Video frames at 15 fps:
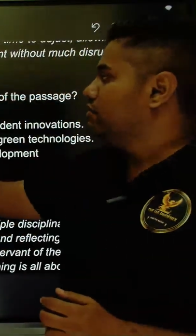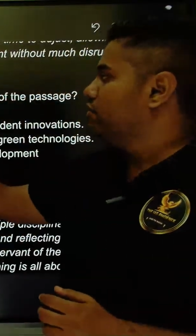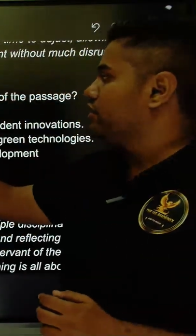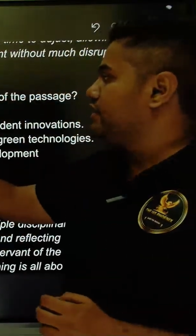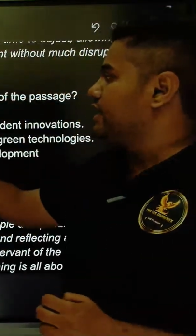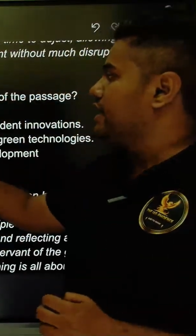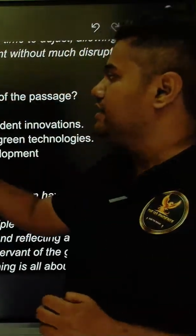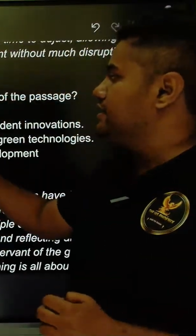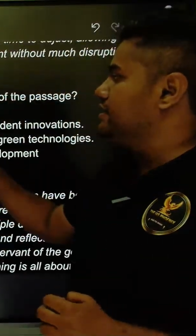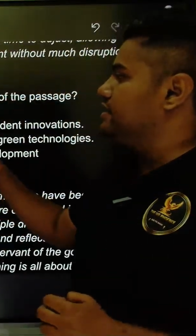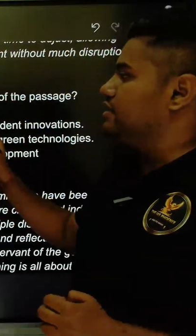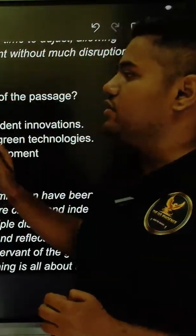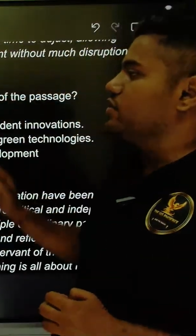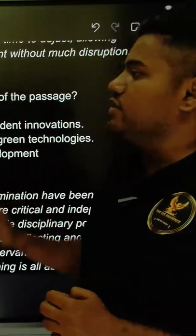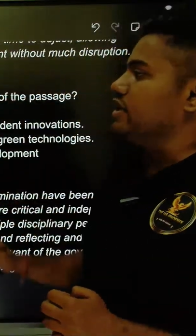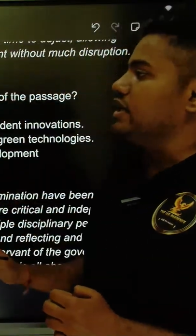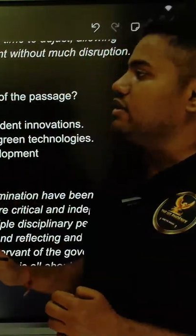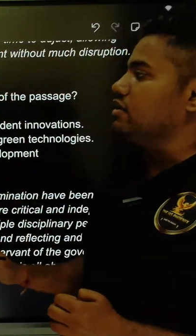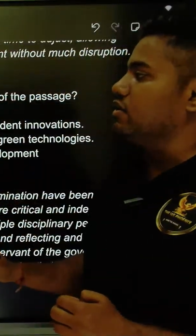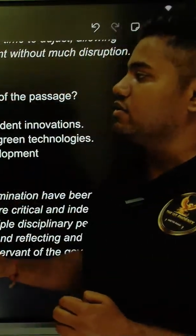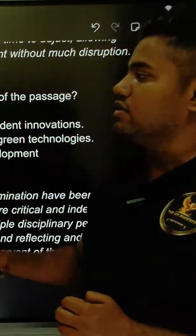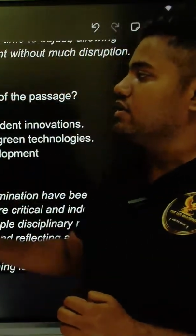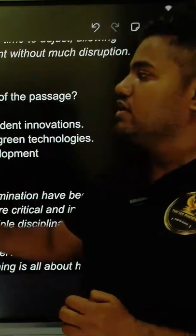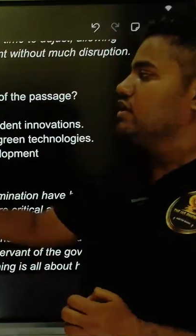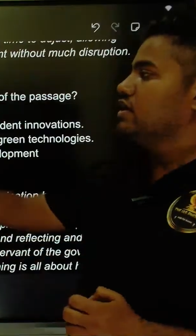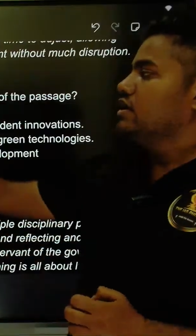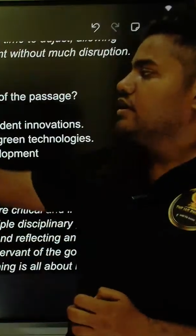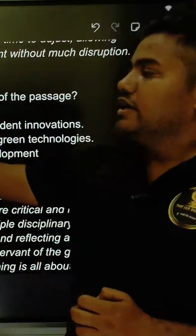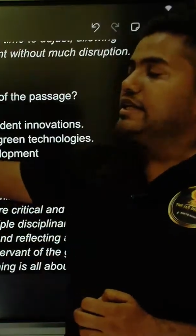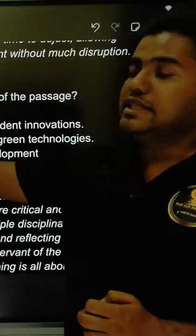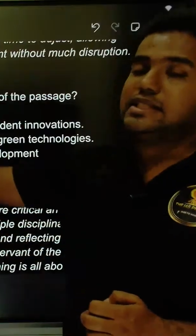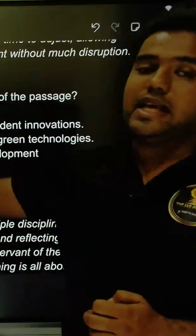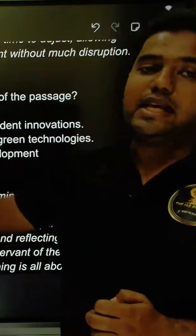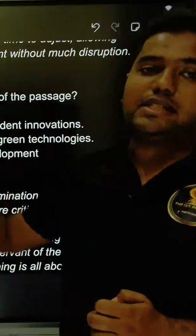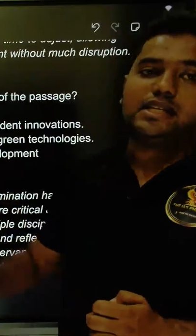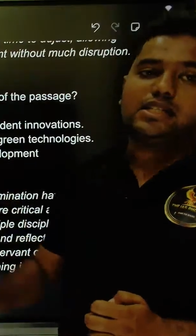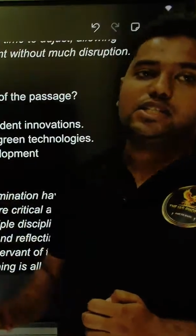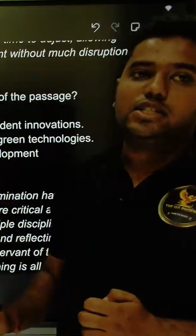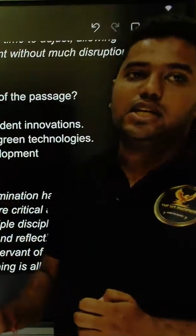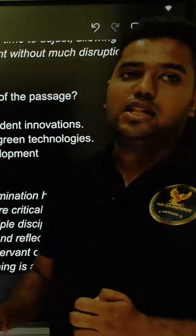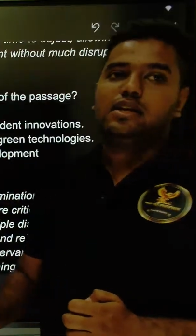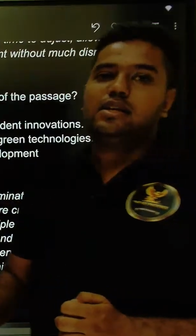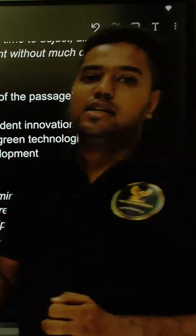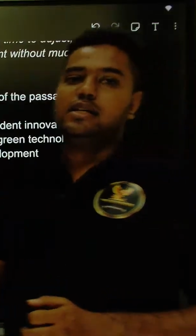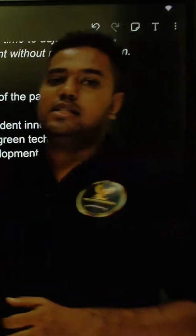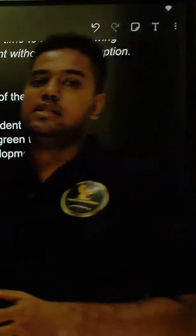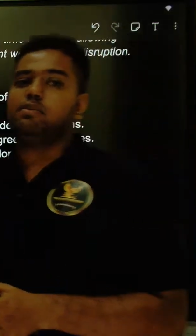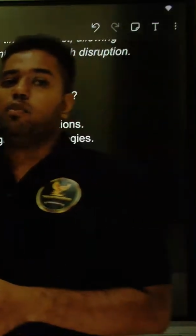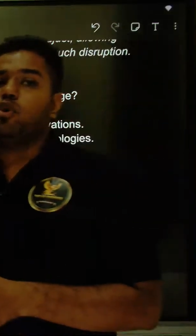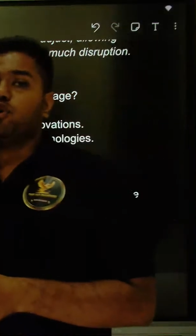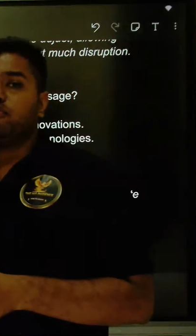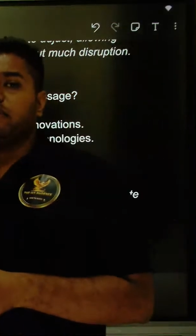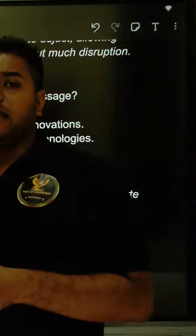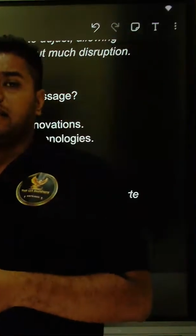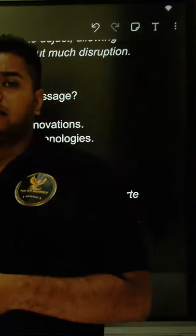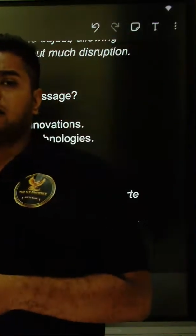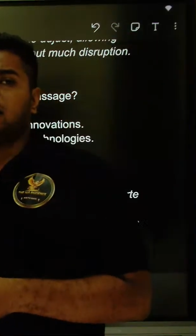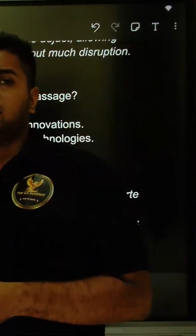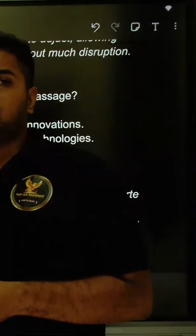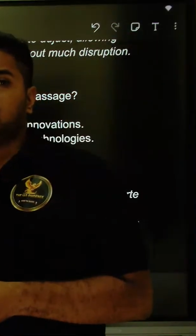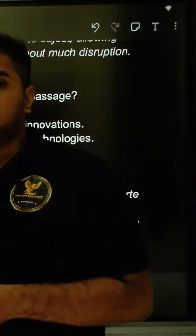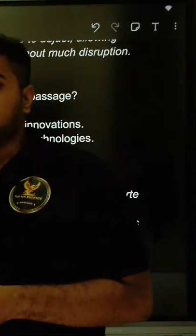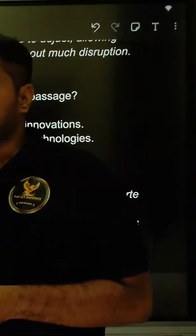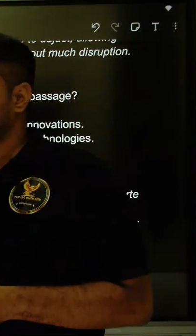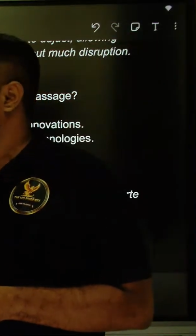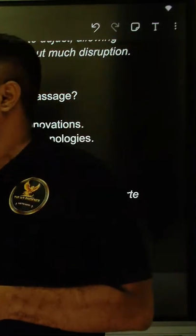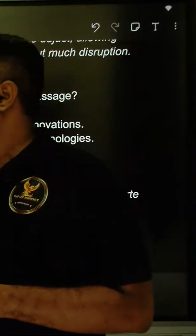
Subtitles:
for transition to green growth. This essential, it's more of an extreme sense.